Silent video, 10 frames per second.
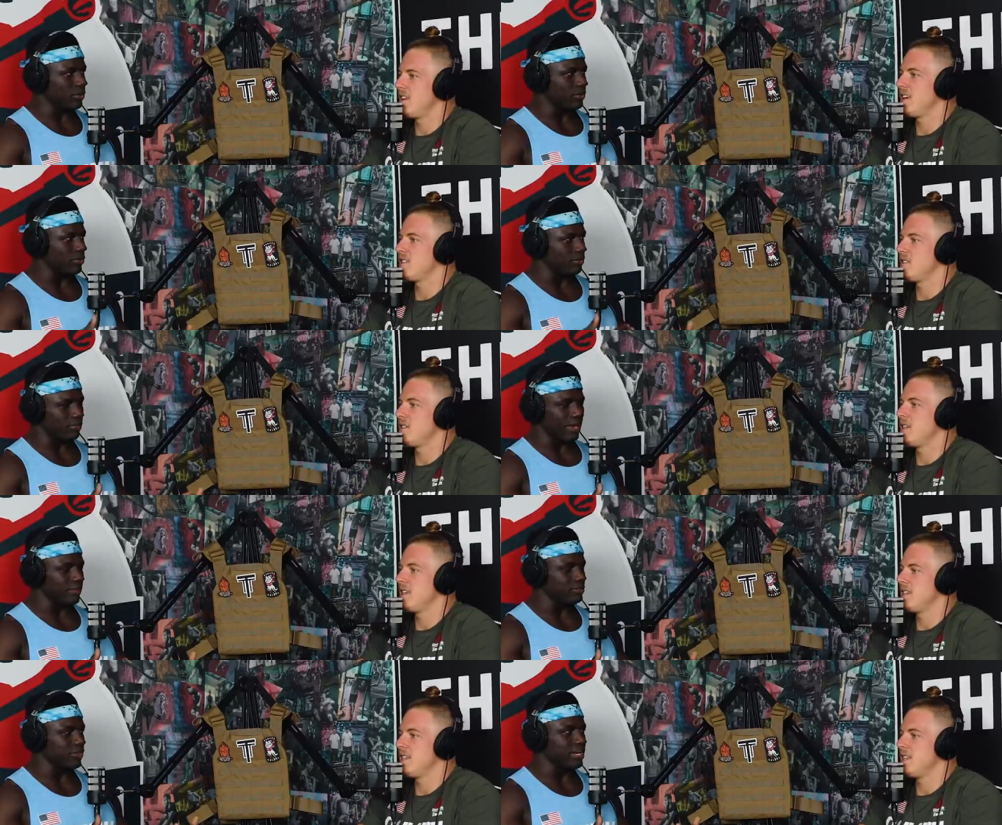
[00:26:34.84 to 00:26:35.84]
Speaker 1: we yes, were
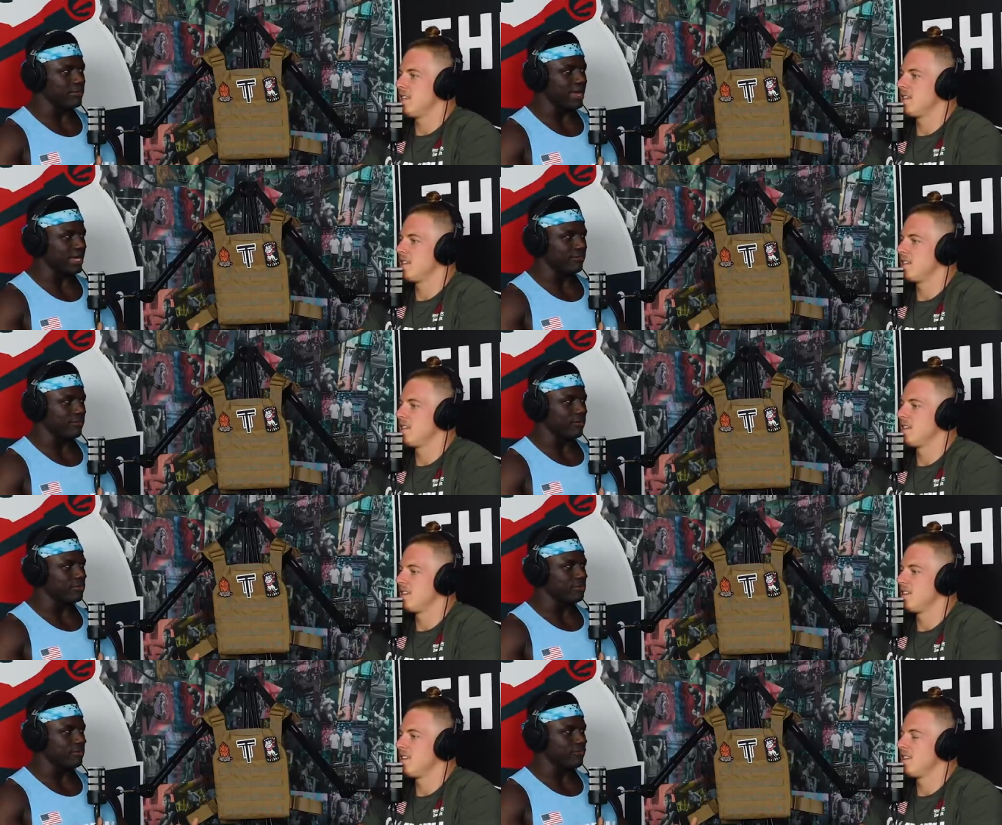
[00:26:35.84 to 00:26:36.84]
probably trading back and
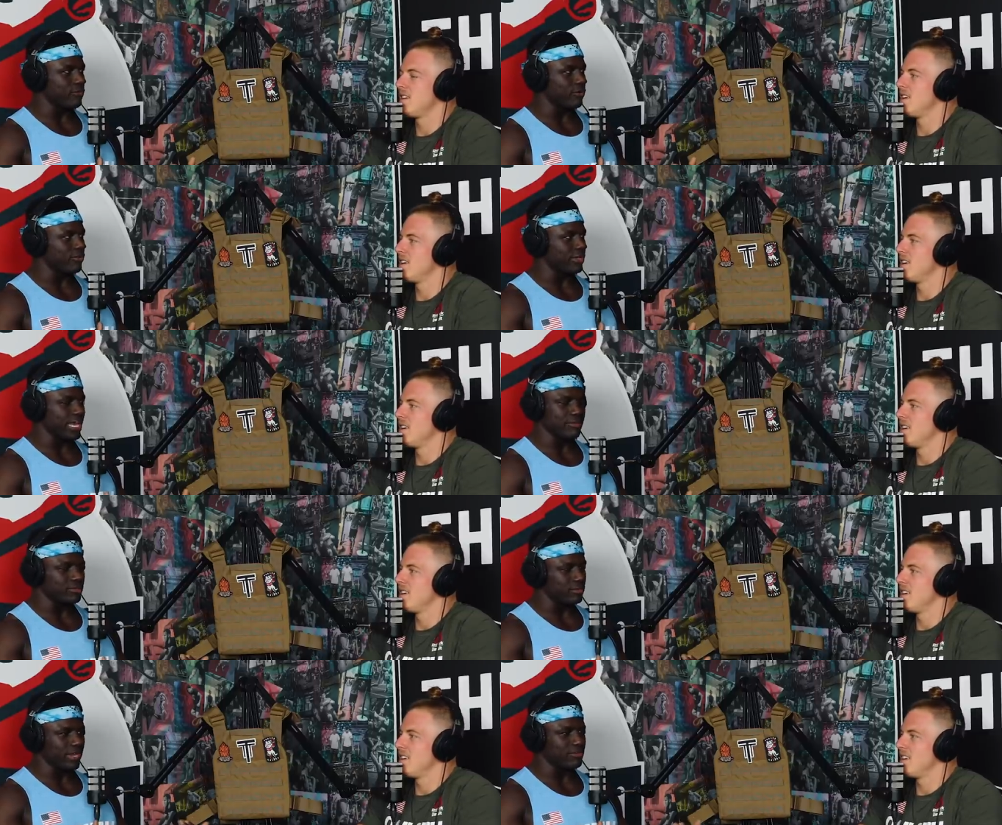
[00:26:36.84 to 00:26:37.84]
forth before the
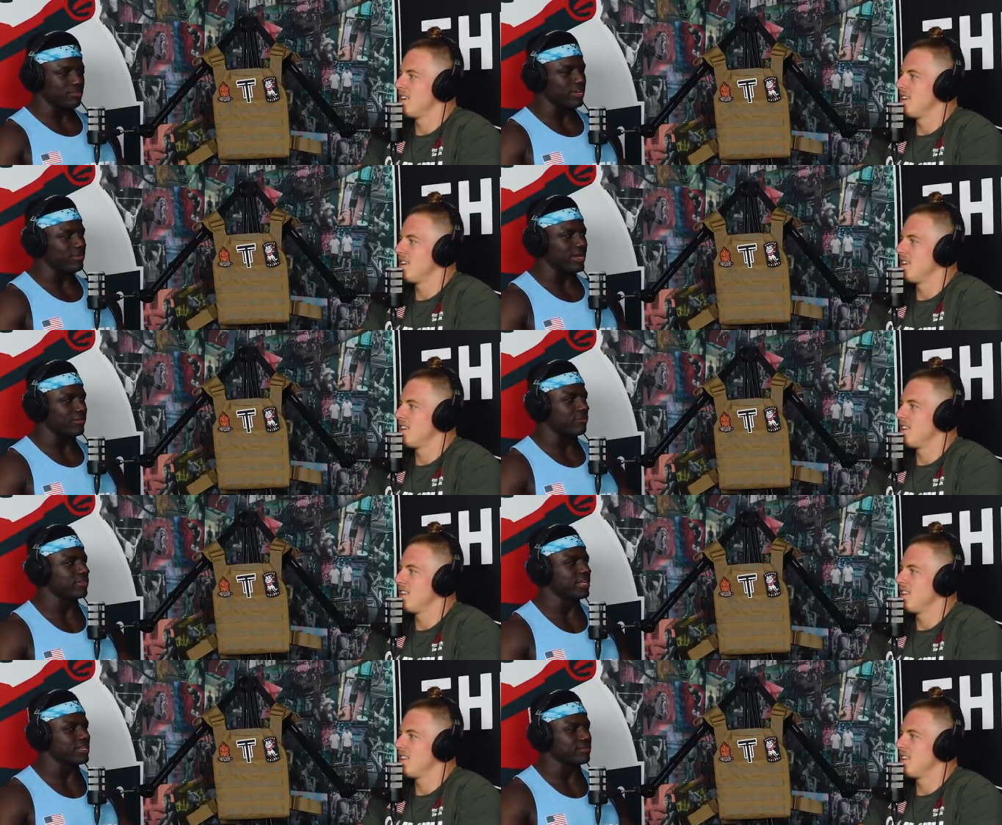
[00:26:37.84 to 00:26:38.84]
games. We haven't been trading back and
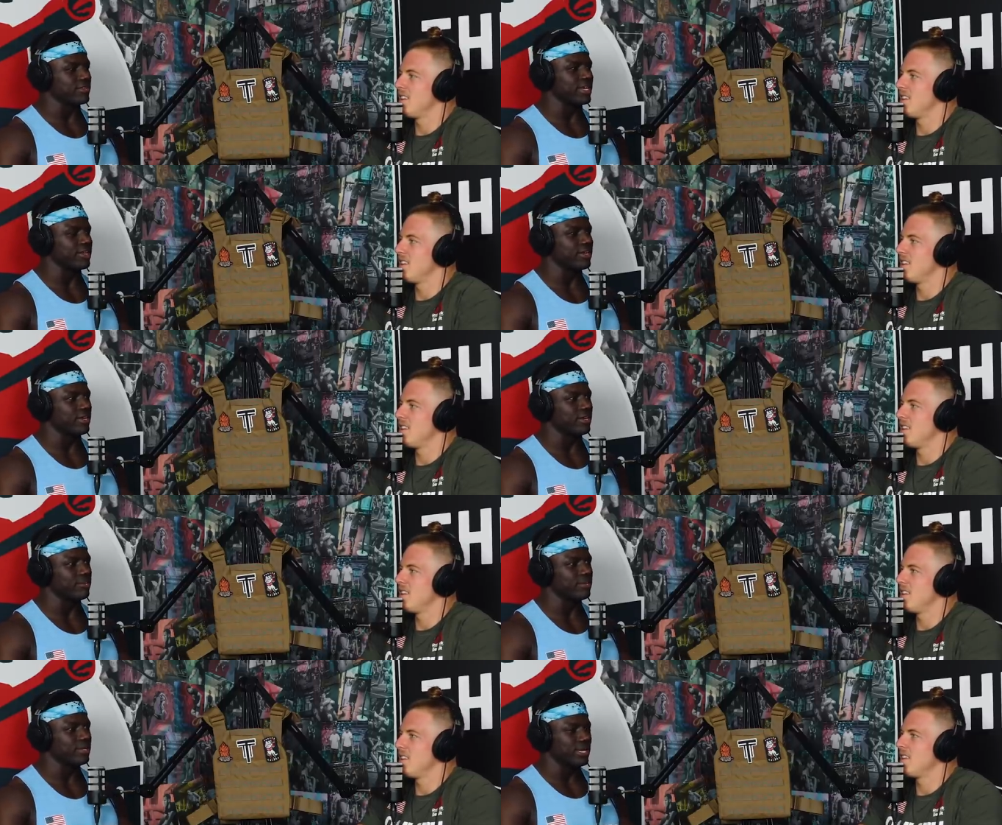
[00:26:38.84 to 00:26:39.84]
forth as of late.
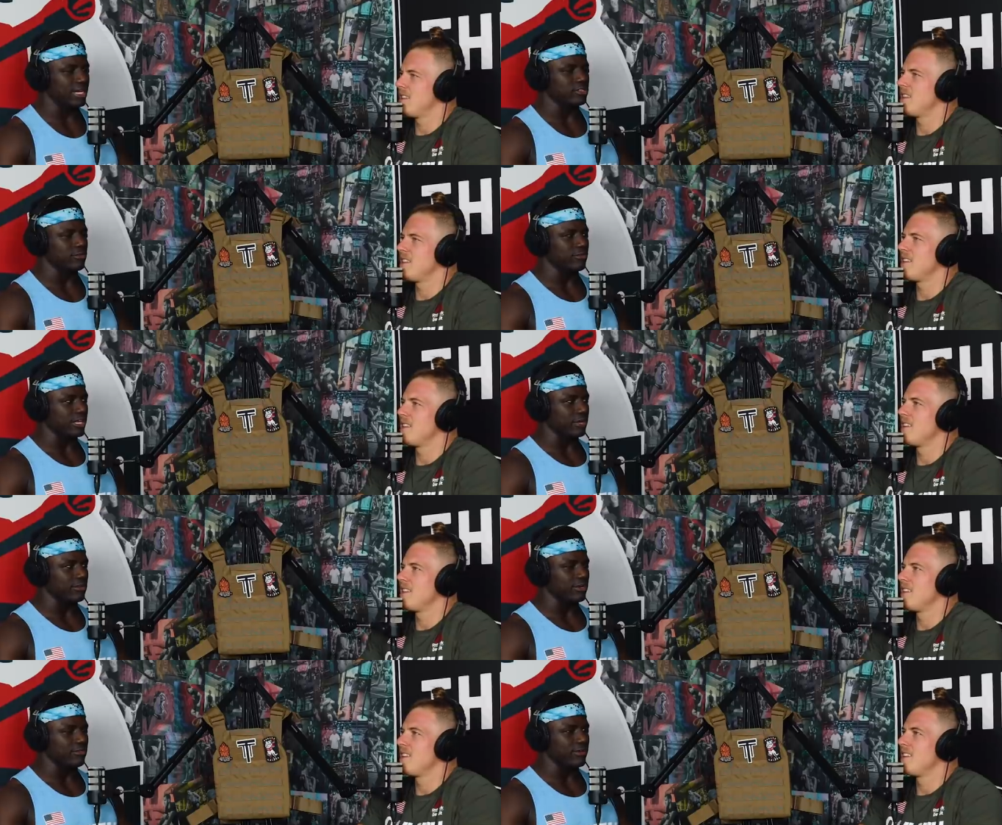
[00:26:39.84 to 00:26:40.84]
Um,
Speaker 2: and I still feel like I'm
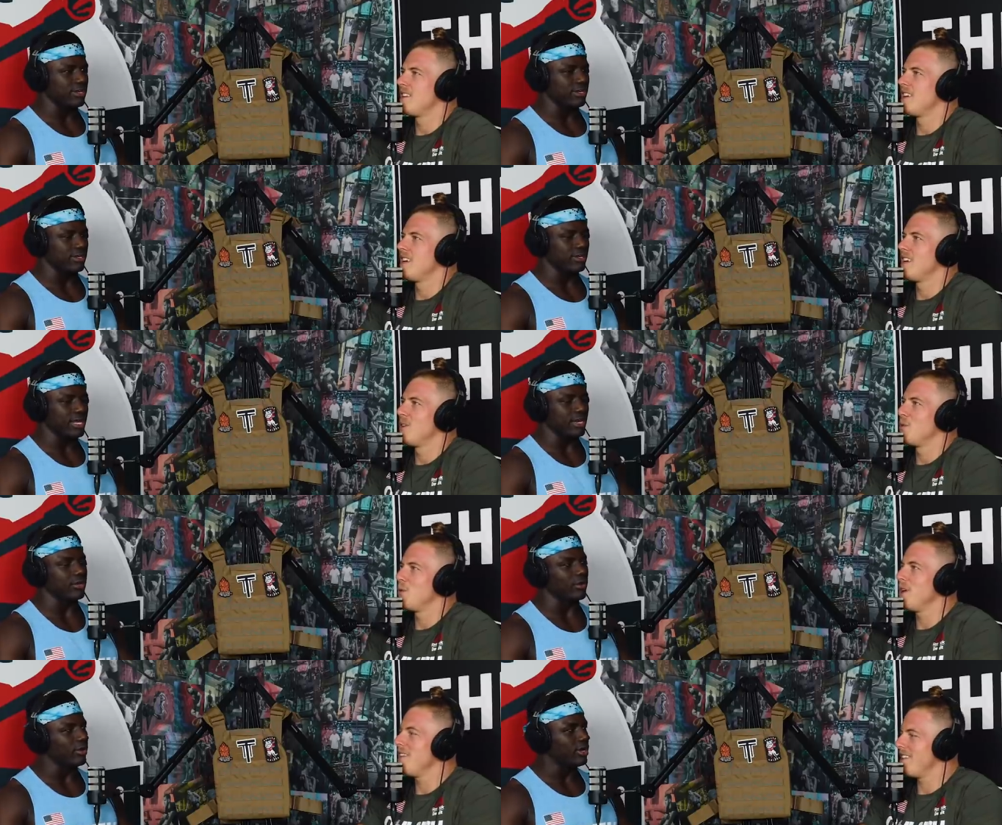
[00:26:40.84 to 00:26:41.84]
pretty fit, and I
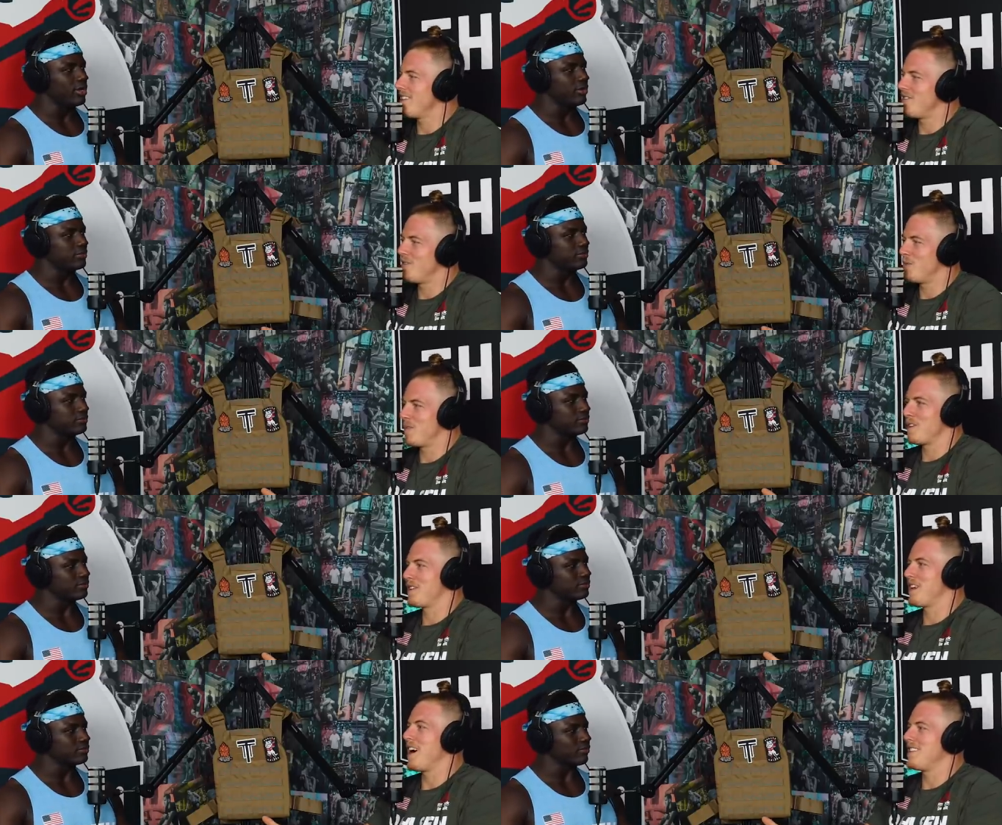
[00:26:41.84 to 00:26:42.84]
don't know. We,
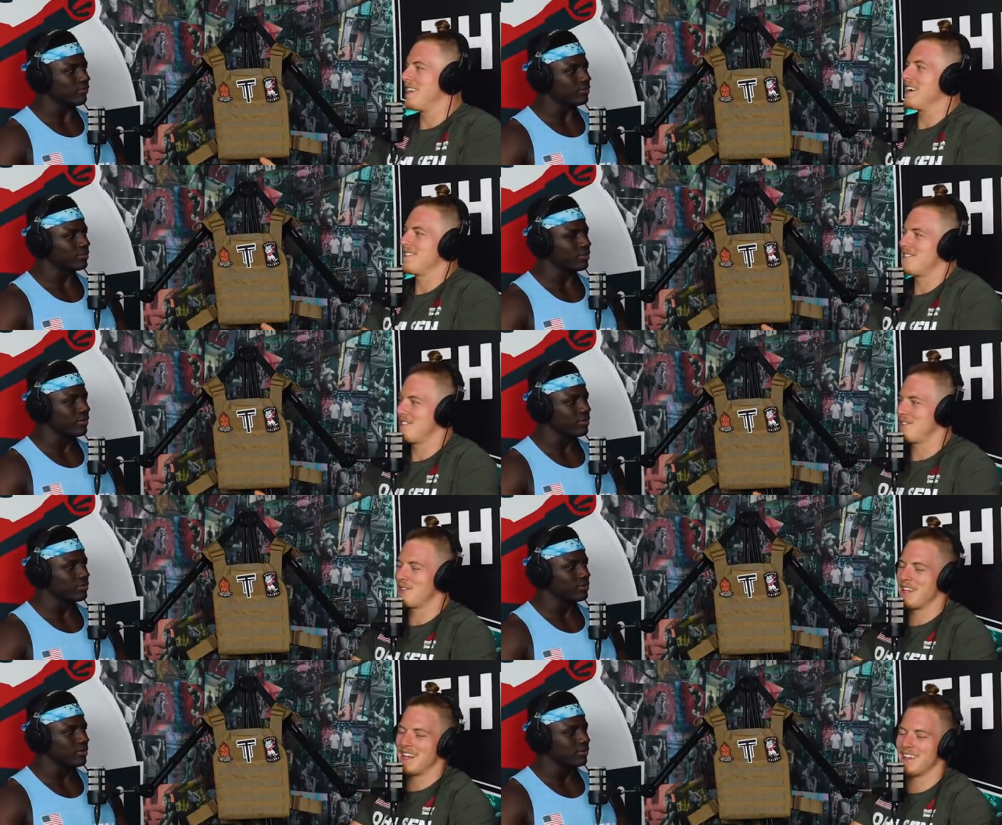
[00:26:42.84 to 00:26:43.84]
for context,
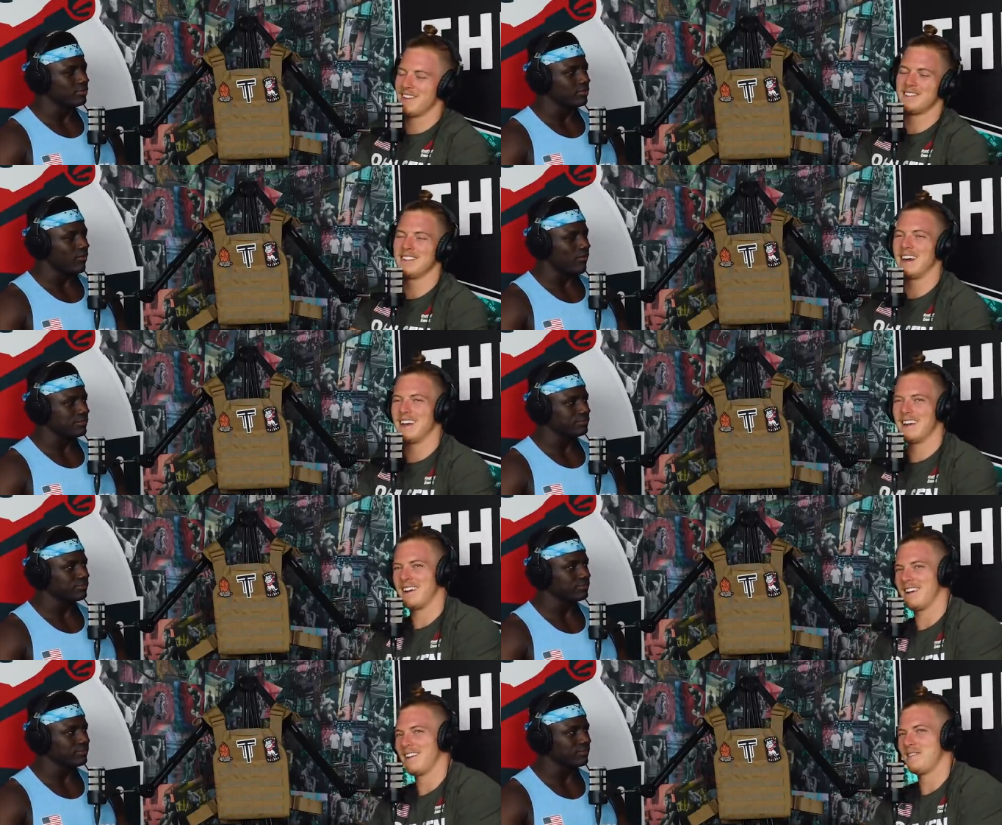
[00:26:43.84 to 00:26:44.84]
so that he's not,
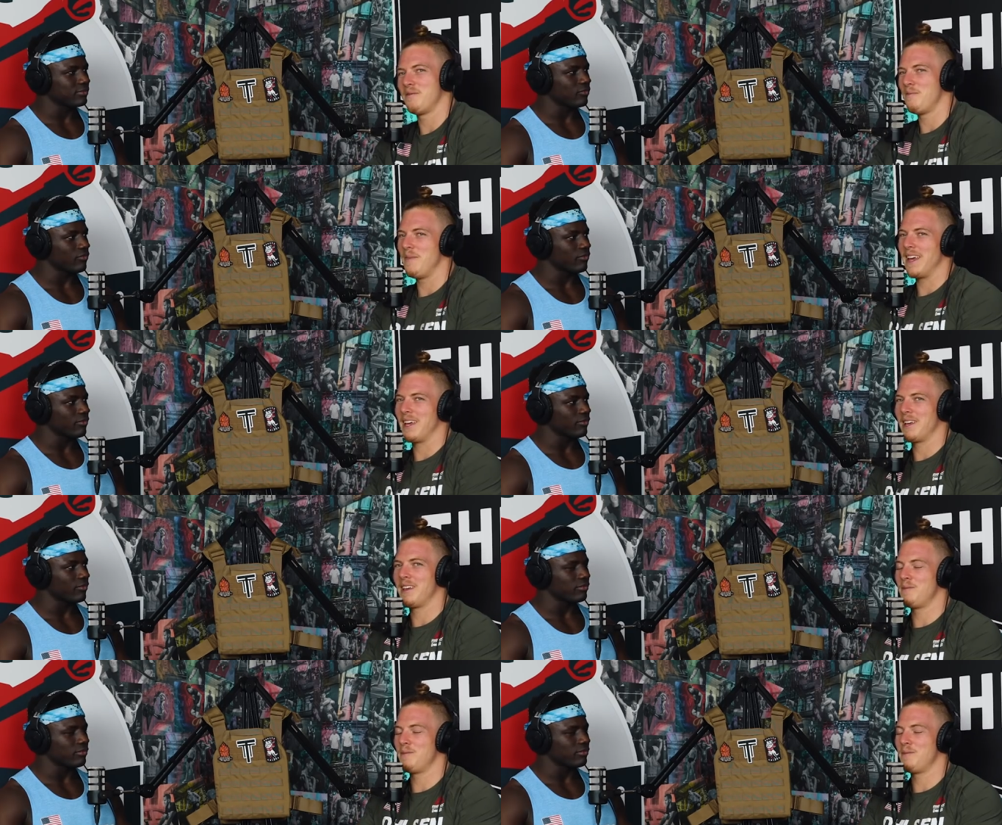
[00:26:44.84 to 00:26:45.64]
uh, making